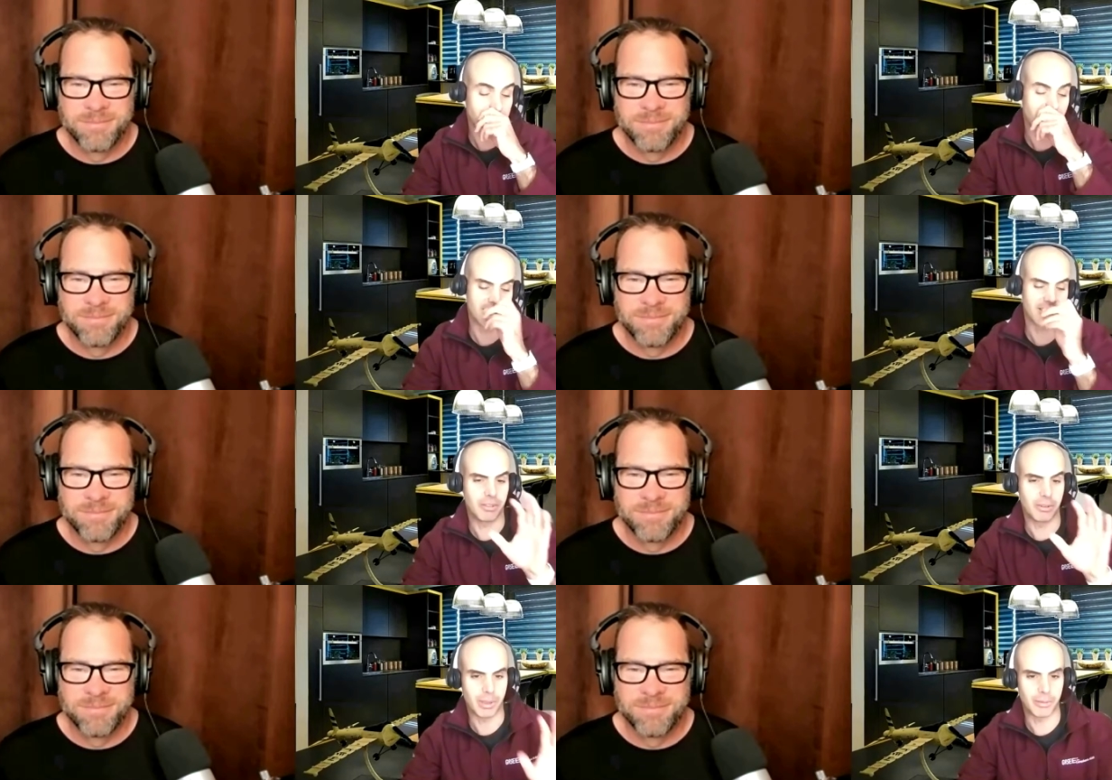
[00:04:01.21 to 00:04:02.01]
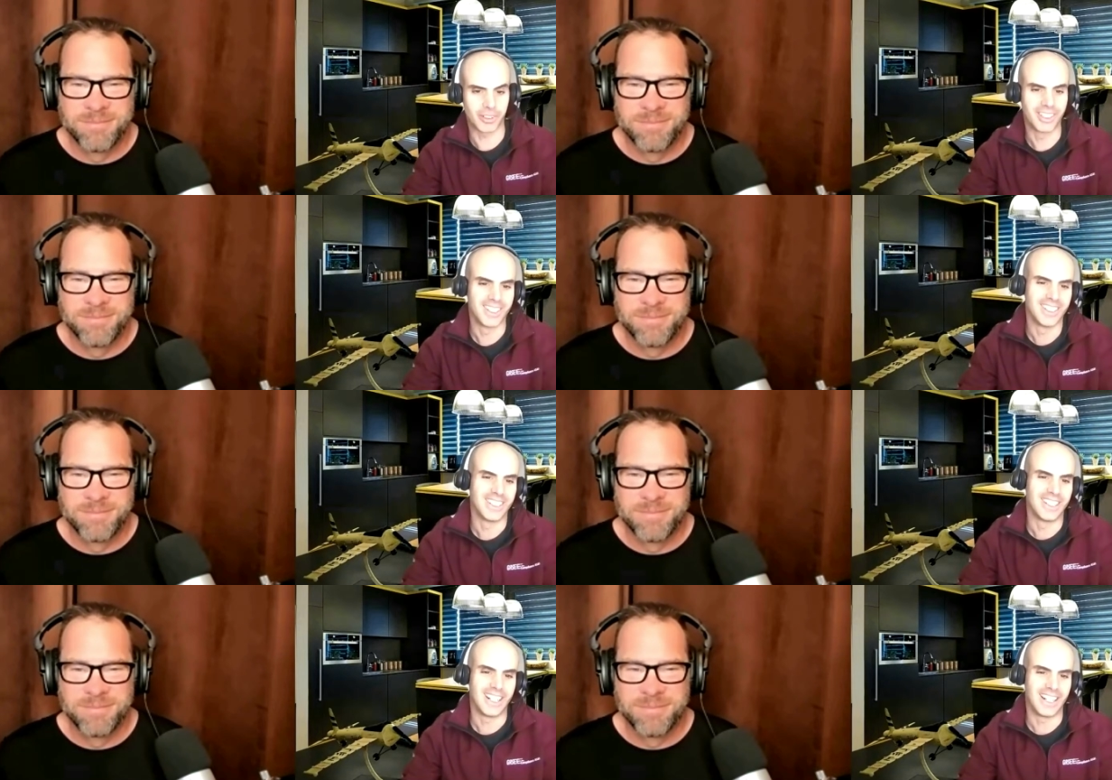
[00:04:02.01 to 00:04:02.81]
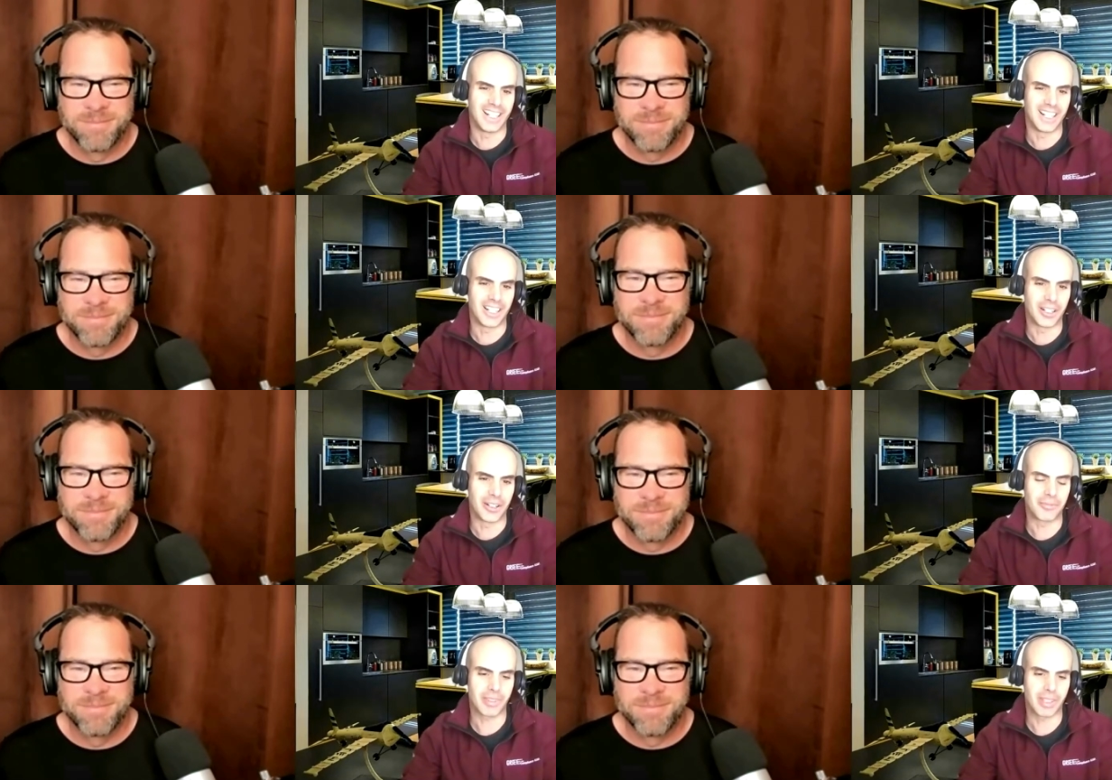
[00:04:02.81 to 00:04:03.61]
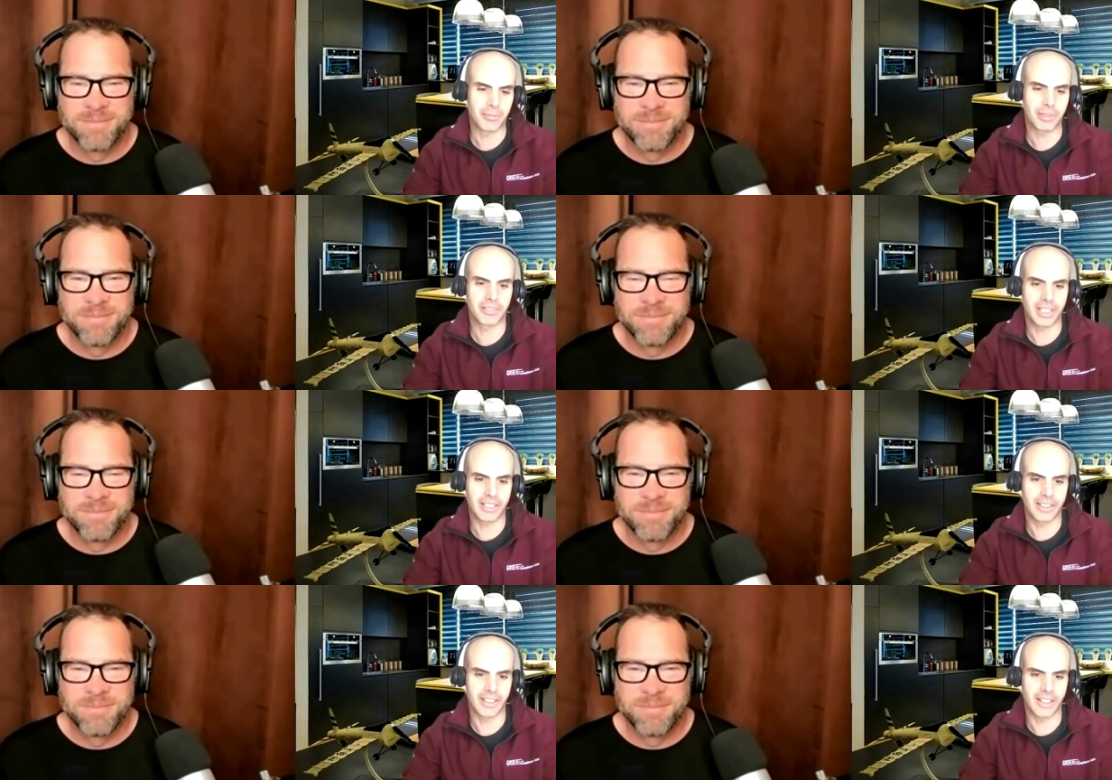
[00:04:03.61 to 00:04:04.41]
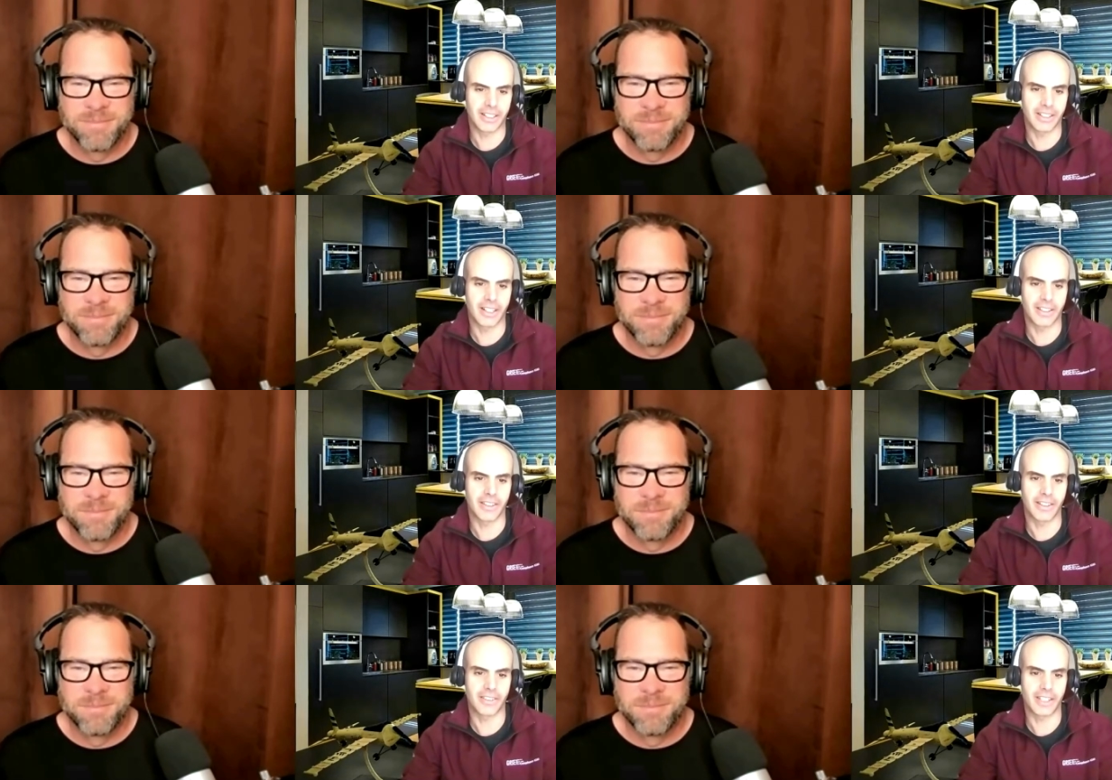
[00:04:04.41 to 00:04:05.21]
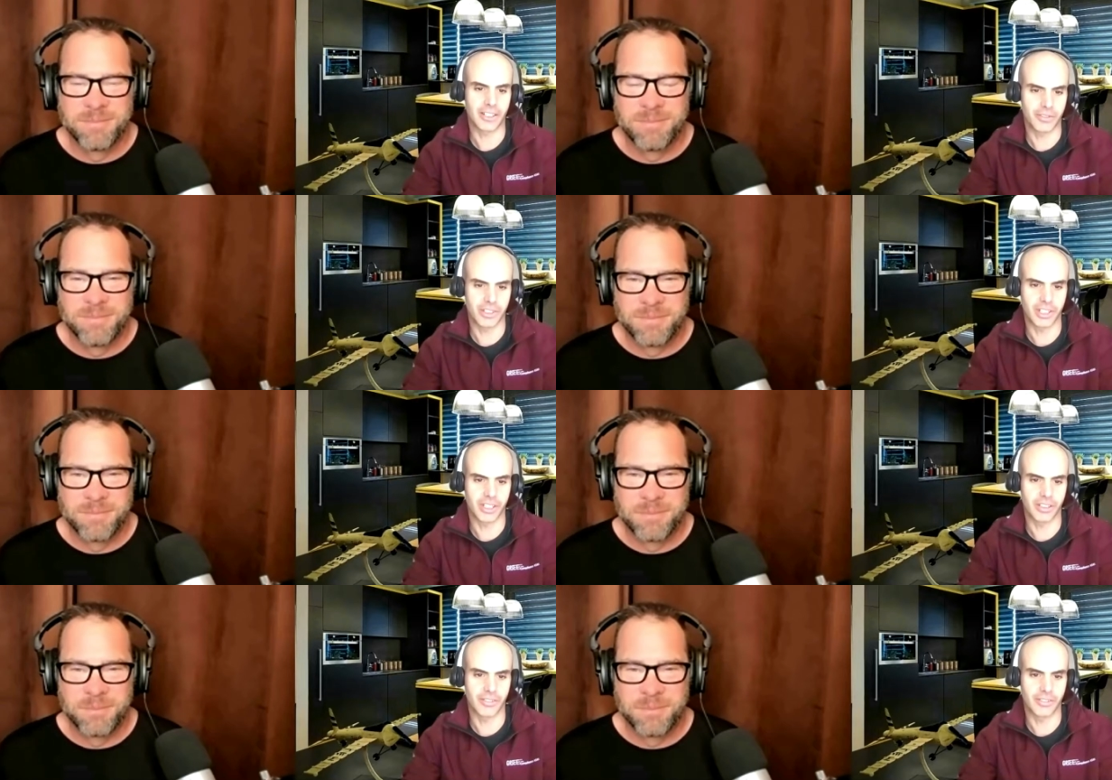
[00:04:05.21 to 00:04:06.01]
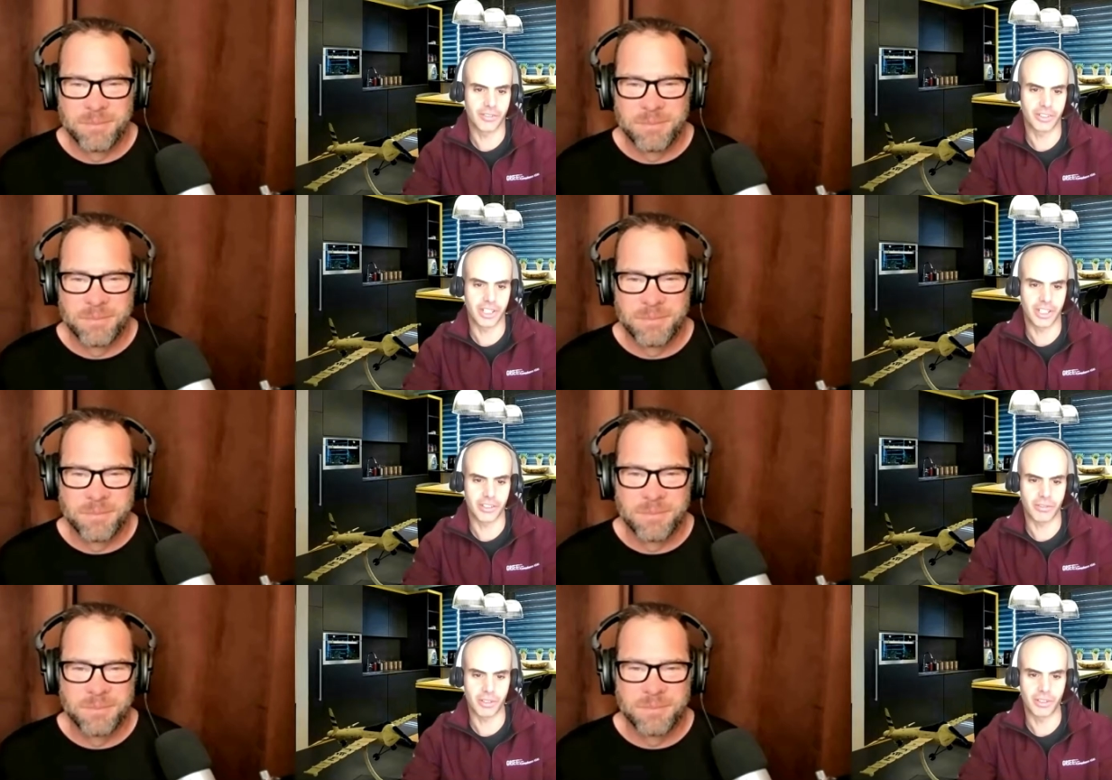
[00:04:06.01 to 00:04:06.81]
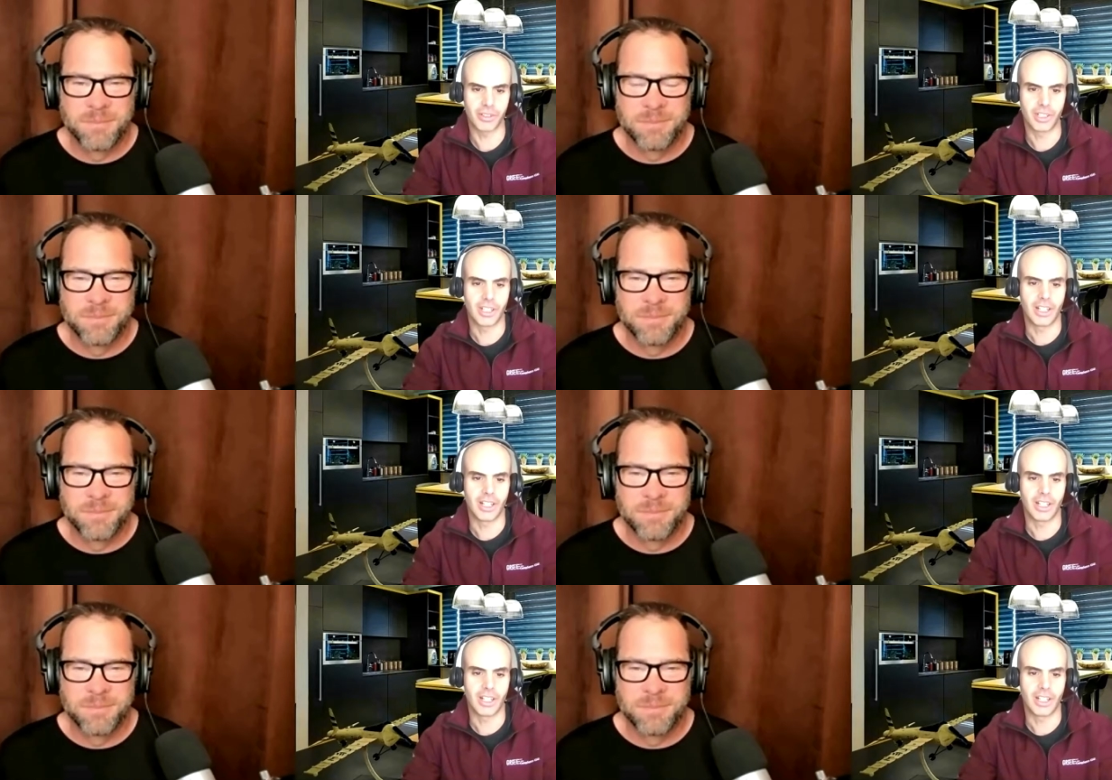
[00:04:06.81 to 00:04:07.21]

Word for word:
Speaker 1: as far as I remember. Uh, but great, and uh, thank you for the for the intro.